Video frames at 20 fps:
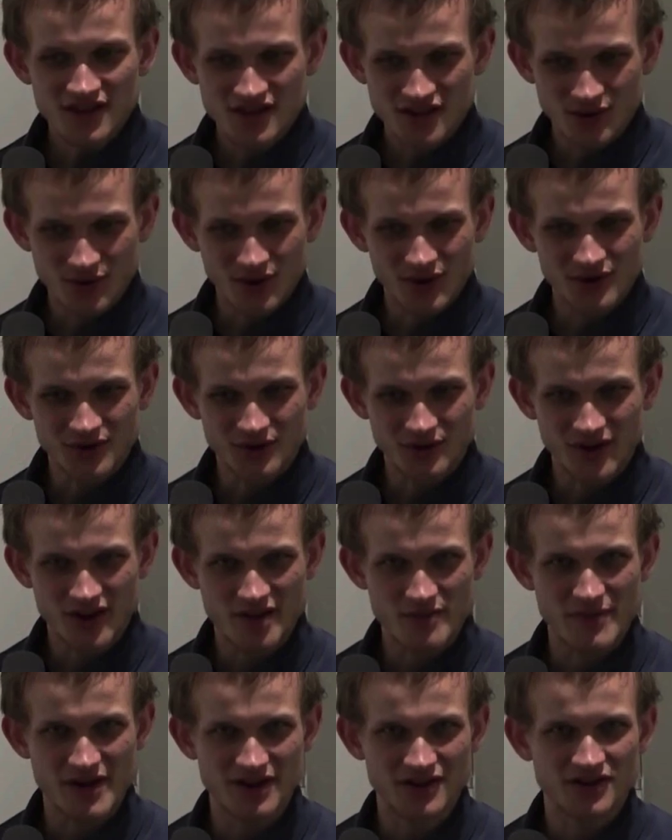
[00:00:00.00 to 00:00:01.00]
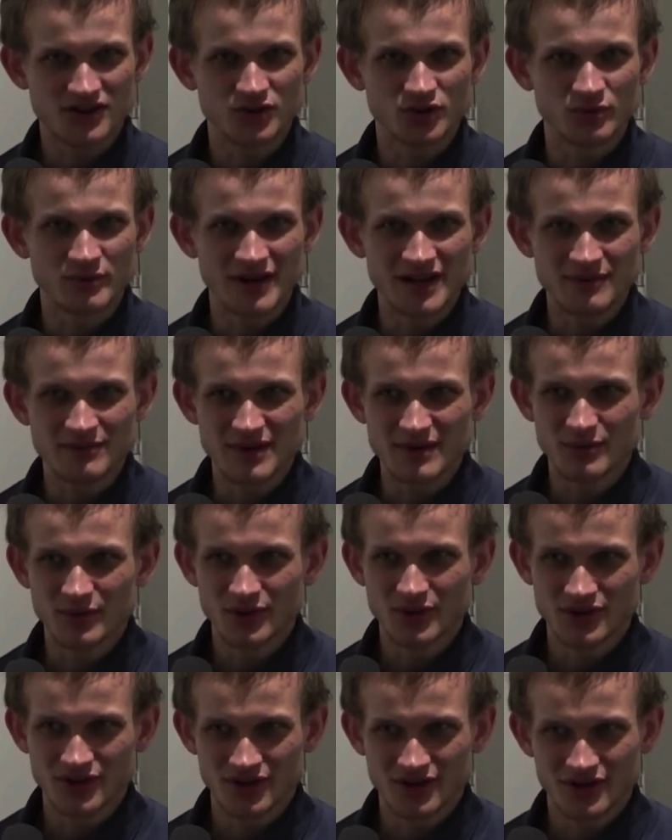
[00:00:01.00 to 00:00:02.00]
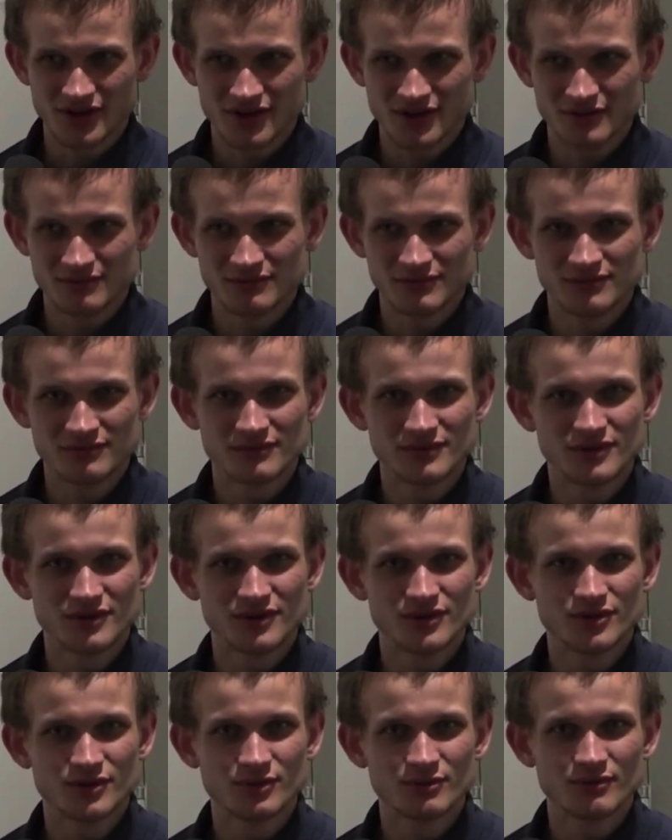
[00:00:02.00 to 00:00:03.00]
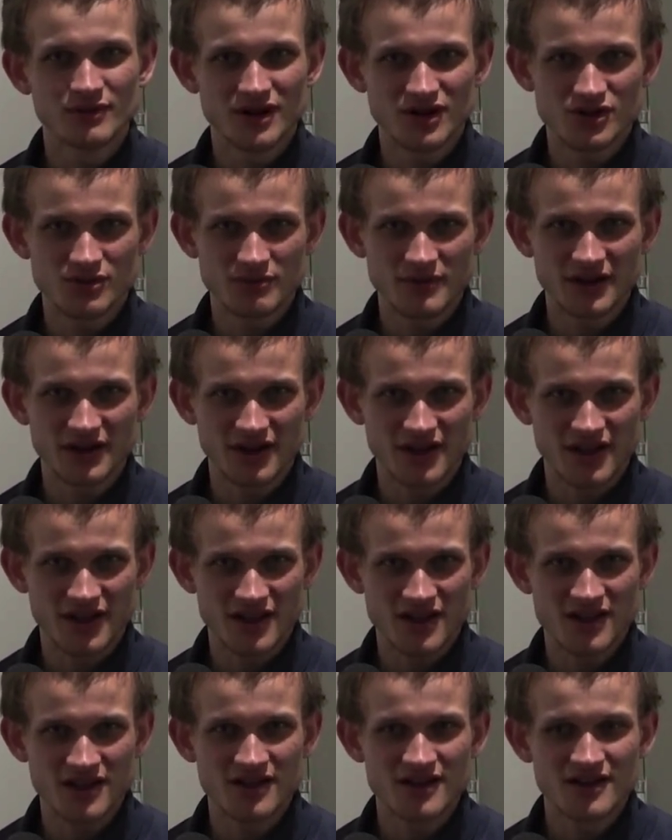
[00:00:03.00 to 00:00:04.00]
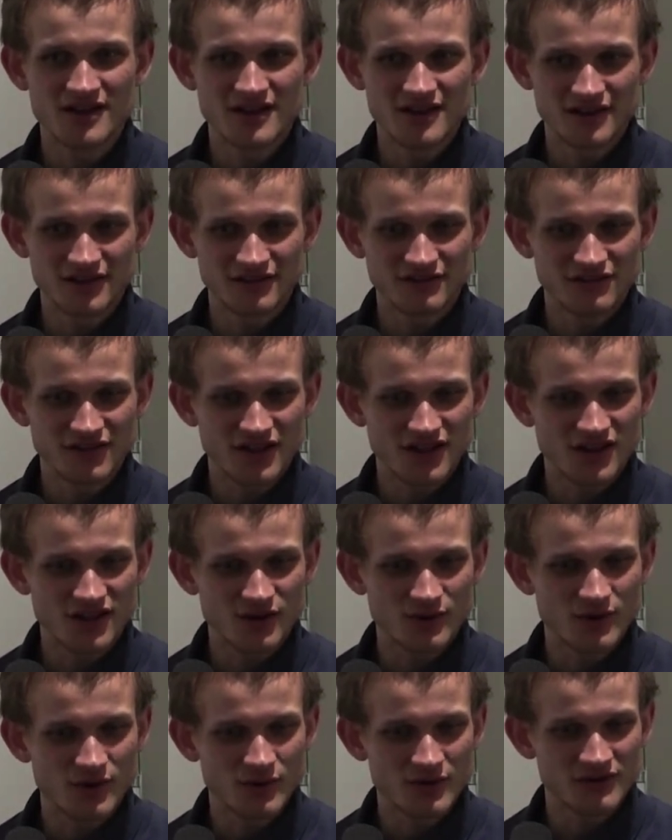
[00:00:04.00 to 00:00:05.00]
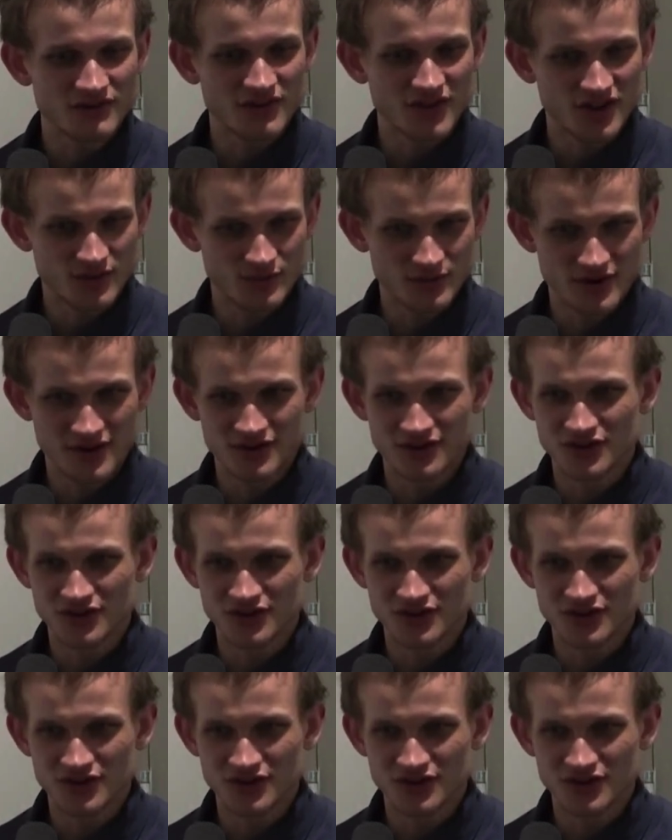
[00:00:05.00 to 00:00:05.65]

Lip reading: 0, I don't expect too many people to do much, because in phase 0 and phase 1, the